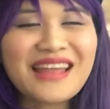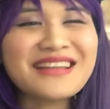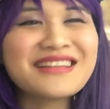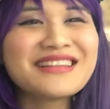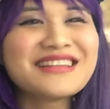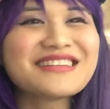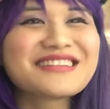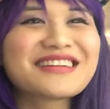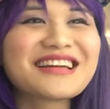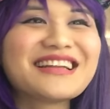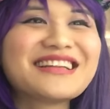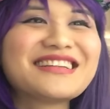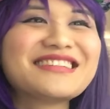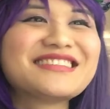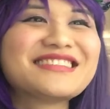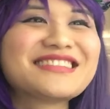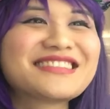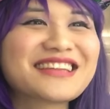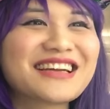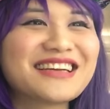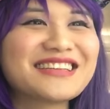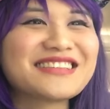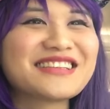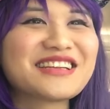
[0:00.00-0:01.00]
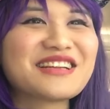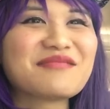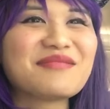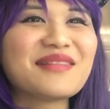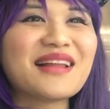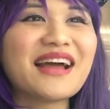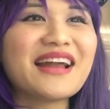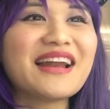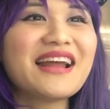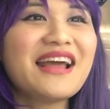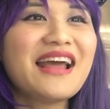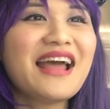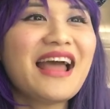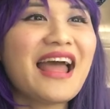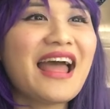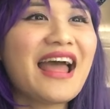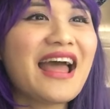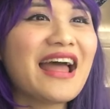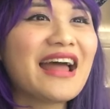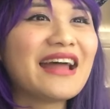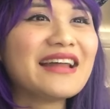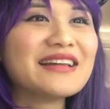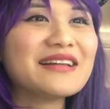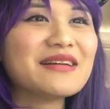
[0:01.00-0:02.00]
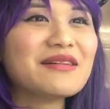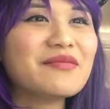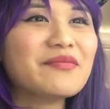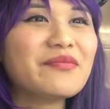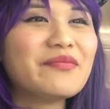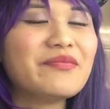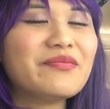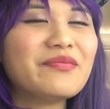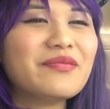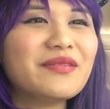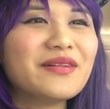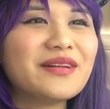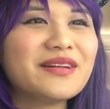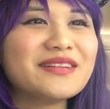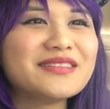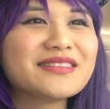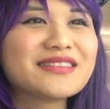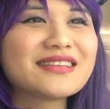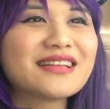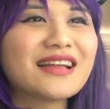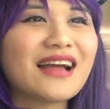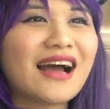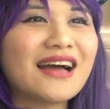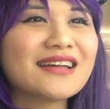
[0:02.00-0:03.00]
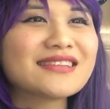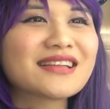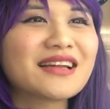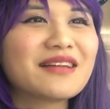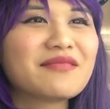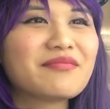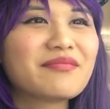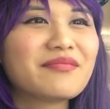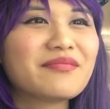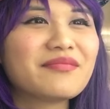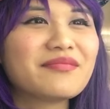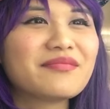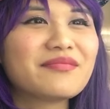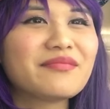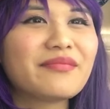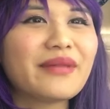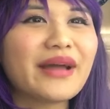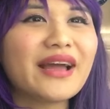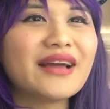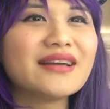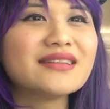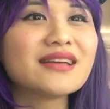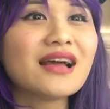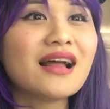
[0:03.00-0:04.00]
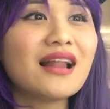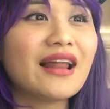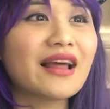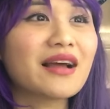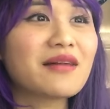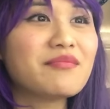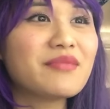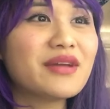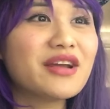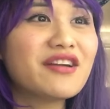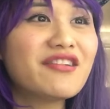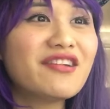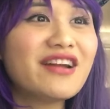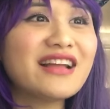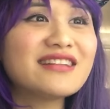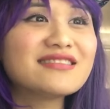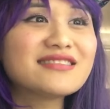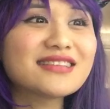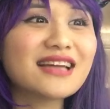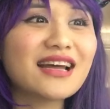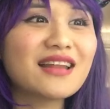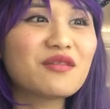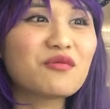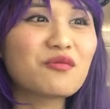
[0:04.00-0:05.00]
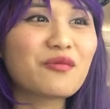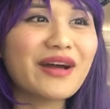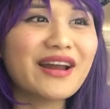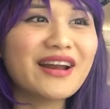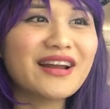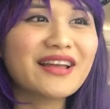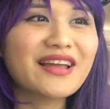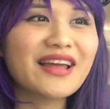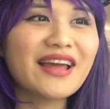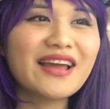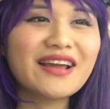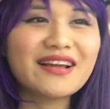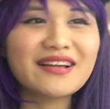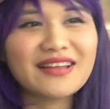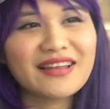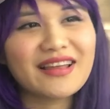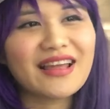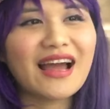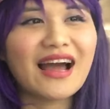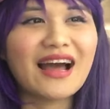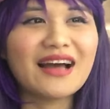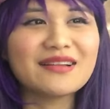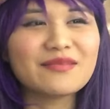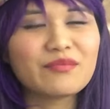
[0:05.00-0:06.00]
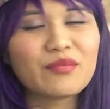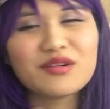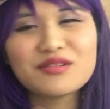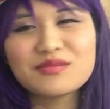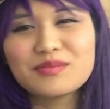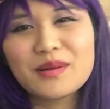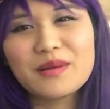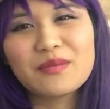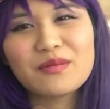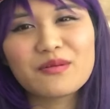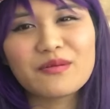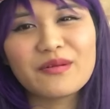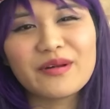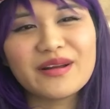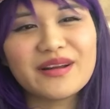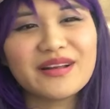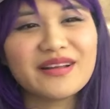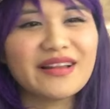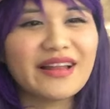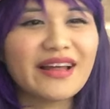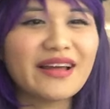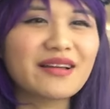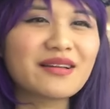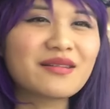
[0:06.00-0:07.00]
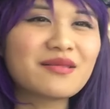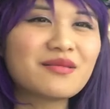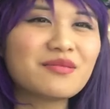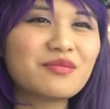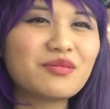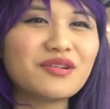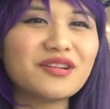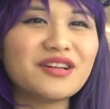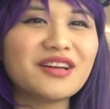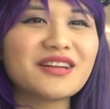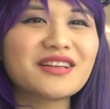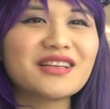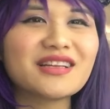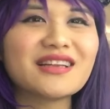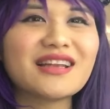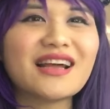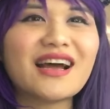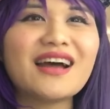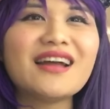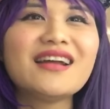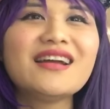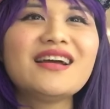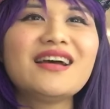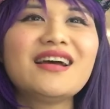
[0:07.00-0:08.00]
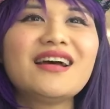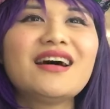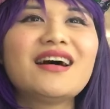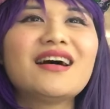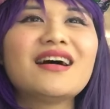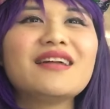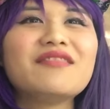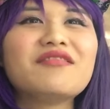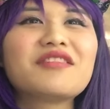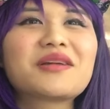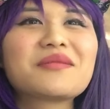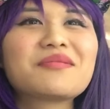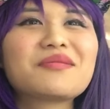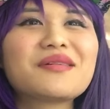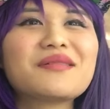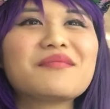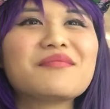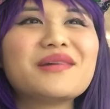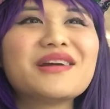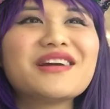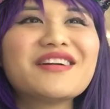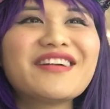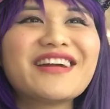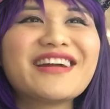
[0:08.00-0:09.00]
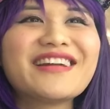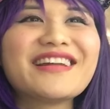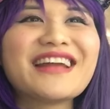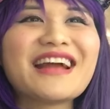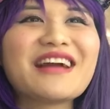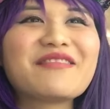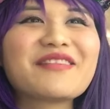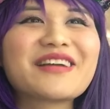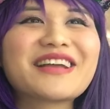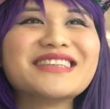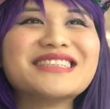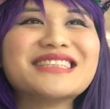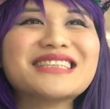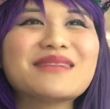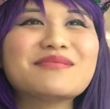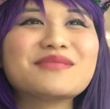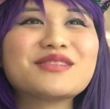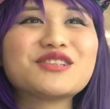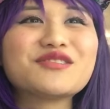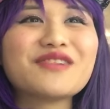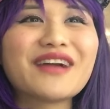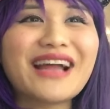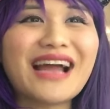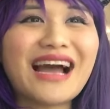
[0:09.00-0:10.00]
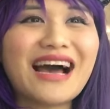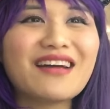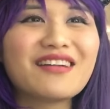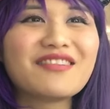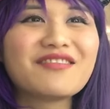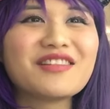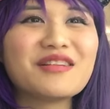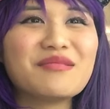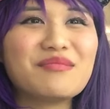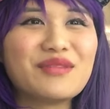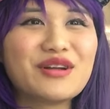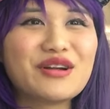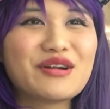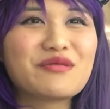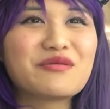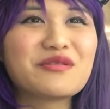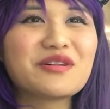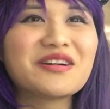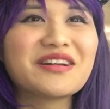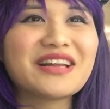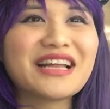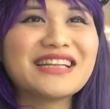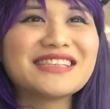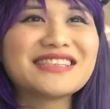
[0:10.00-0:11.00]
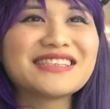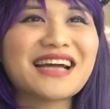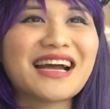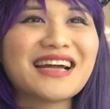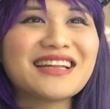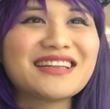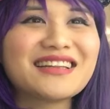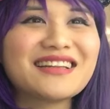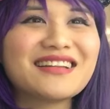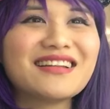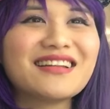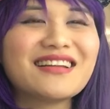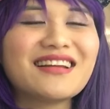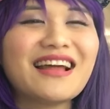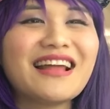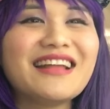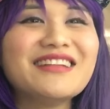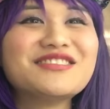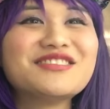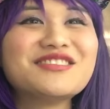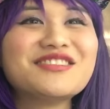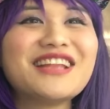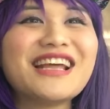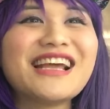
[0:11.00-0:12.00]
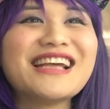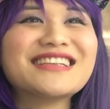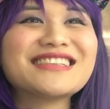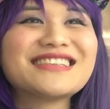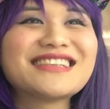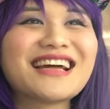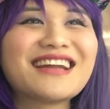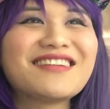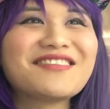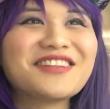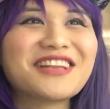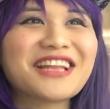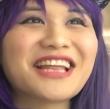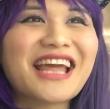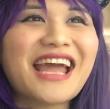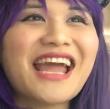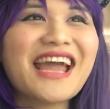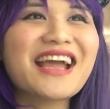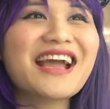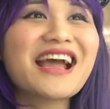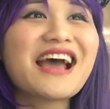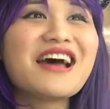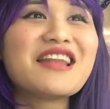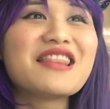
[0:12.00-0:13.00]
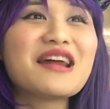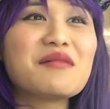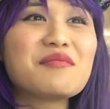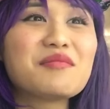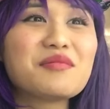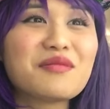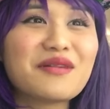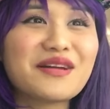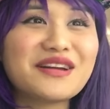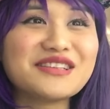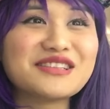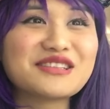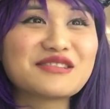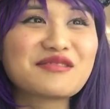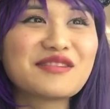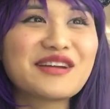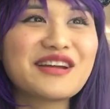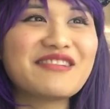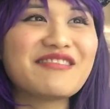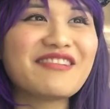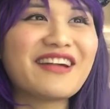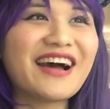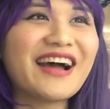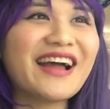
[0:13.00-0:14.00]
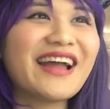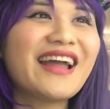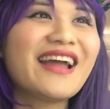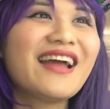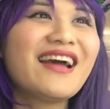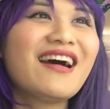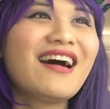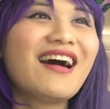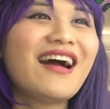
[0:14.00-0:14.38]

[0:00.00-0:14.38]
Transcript: Okay, they're discussing the plan. And he's asking Beige, like, a mirror inside the wedding cake? Yeah, most people already, like, predicted that. If you can put a mirror in there, we can jump straight out of the mirror world into the inside of the cake. That would be pretty sweet, right?